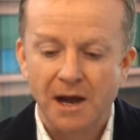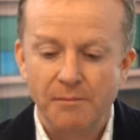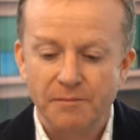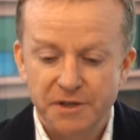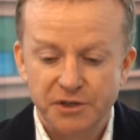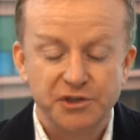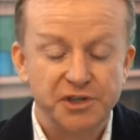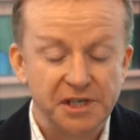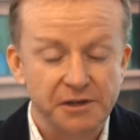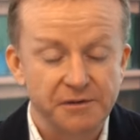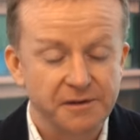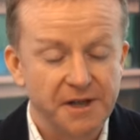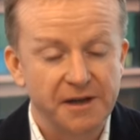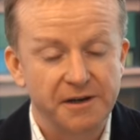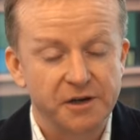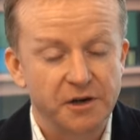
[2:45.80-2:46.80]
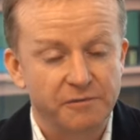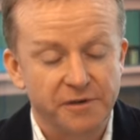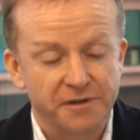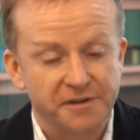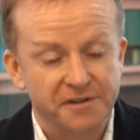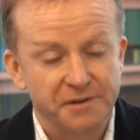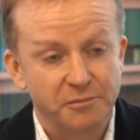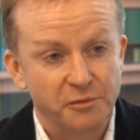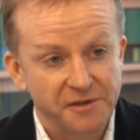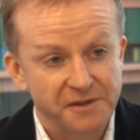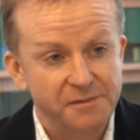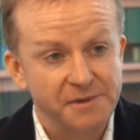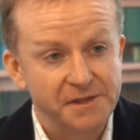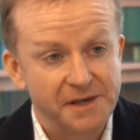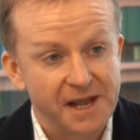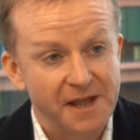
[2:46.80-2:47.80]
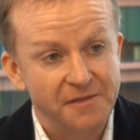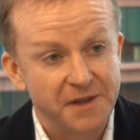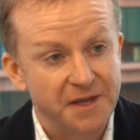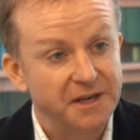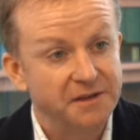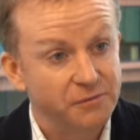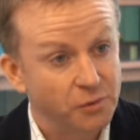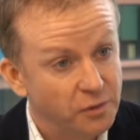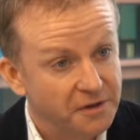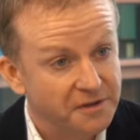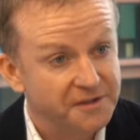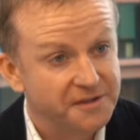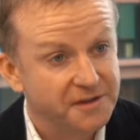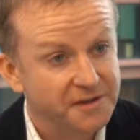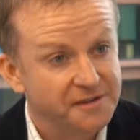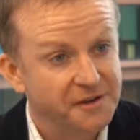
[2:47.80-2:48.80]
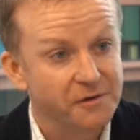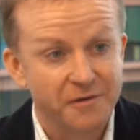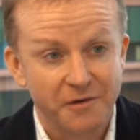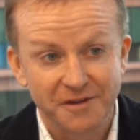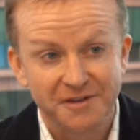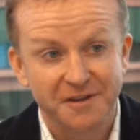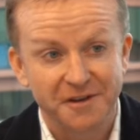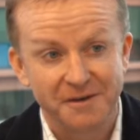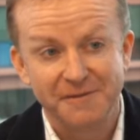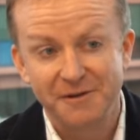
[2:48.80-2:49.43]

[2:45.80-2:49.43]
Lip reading: This year, our conference is in Brisbane at the end of August, so we're very excited.